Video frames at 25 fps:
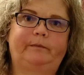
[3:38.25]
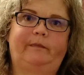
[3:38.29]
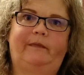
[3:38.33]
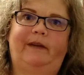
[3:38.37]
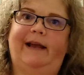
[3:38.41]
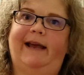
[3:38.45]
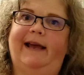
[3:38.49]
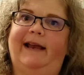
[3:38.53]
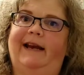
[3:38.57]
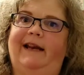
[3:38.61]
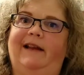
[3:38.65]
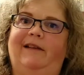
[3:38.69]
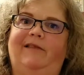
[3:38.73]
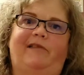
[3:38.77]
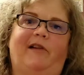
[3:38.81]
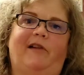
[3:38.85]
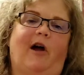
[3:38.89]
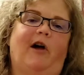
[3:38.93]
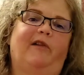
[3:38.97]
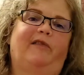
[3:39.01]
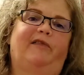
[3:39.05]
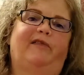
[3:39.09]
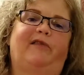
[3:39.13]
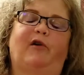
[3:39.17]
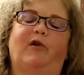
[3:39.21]
it's
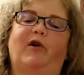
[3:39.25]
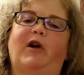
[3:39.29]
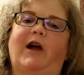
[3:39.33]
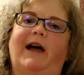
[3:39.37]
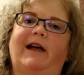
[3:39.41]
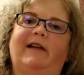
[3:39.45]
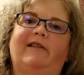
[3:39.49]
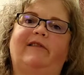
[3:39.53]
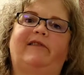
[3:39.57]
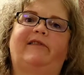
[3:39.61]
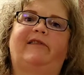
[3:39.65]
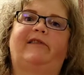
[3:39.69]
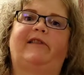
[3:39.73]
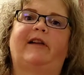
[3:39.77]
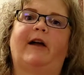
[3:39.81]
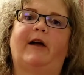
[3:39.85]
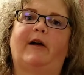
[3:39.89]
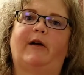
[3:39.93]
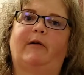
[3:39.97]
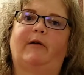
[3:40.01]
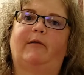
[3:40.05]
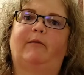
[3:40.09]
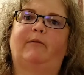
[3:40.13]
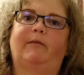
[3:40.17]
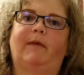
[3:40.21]
also got
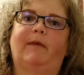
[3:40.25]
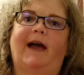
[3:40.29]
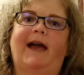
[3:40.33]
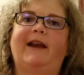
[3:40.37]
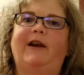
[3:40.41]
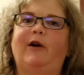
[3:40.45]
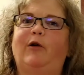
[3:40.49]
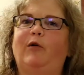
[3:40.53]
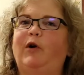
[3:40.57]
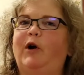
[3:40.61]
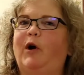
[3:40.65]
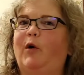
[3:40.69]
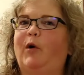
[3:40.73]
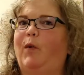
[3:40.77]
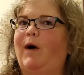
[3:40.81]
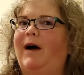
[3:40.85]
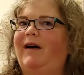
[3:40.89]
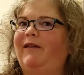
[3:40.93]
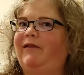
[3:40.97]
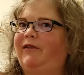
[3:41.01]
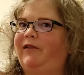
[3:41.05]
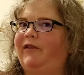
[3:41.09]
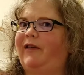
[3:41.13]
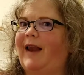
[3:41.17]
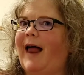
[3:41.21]
some, I don't know what
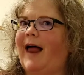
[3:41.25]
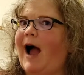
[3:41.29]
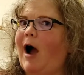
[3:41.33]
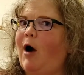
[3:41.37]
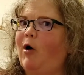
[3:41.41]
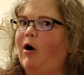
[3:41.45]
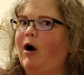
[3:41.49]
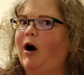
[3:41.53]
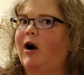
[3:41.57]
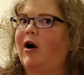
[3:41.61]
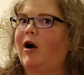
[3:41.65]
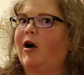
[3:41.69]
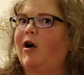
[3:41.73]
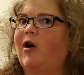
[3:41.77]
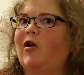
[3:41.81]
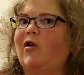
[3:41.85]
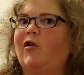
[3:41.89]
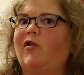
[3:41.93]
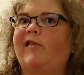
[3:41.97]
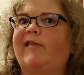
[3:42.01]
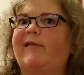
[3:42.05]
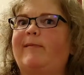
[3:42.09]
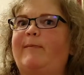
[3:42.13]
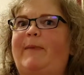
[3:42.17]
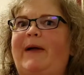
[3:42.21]

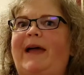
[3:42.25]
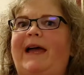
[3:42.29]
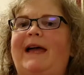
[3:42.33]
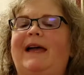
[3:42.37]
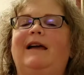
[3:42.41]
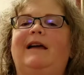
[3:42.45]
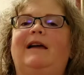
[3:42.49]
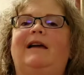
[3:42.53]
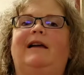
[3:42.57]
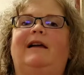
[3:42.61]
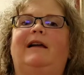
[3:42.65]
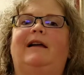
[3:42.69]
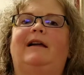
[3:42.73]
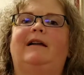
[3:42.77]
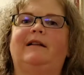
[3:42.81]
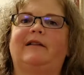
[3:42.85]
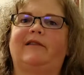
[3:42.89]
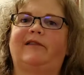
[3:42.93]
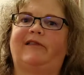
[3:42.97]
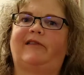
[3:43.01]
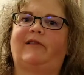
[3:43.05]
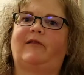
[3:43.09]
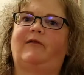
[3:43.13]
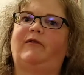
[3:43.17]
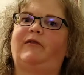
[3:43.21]
flowers, but
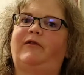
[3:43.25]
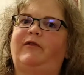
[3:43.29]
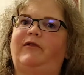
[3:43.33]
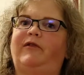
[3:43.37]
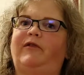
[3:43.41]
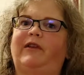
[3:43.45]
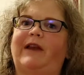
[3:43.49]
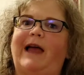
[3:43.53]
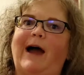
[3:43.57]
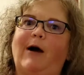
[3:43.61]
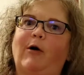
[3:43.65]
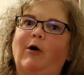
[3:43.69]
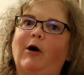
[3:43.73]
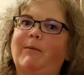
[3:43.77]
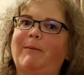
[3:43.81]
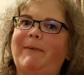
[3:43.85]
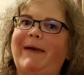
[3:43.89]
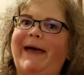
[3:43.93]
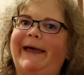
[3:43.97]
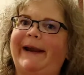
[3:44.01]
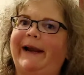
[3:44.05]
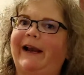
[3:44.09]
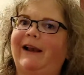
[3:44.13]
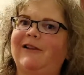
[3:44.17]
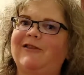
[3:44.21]
some flower
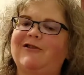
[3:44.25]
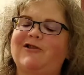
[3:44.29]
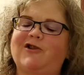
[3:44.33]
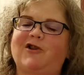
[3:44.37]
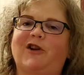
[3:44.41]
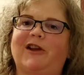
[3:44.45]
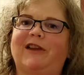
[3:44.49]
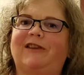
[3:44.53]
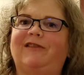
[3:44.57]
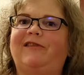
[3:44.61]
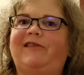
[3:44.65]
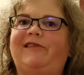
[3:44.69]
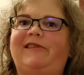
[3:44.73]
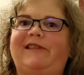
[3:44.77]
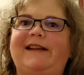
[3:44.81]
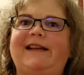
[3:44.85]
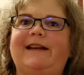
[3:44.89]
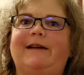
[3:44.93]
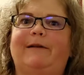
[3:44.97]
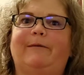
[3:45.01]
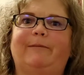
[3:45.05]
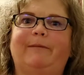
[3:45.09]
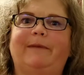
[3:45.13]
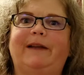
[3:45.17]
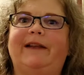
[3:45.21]
petals. You can see
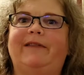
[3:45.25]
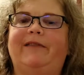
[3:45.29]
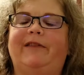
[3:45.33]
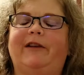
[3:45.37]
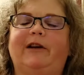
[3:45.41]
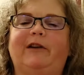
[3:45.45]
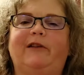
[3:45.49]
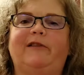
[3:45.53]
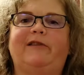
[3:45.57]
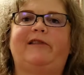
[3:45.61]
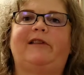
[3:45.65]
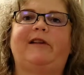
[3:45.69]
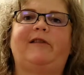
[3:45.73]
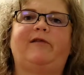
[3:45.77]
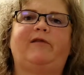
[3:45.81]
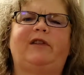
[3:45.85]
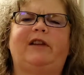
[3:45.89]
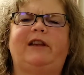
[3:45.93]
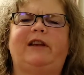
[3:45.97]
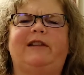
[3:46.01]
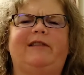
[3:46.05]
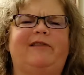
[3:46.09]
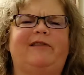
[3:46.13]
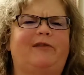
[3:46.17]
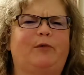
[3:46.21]
them in the loose leaf tea.
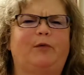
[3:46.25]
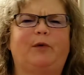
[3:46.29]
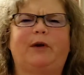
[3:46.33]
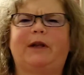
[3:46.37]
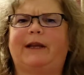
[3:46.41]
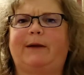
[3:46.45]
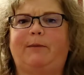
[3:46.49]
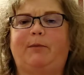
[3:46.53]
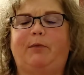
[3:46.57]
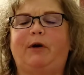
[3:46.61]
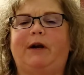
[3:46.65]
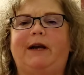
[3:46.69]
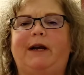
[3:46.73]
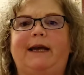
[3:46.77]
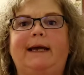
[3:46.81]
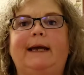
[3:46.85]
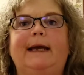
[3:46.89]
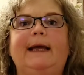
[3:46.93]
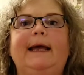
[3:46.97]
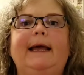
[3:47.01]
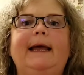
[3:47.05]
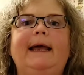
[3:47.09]
It's really pretty.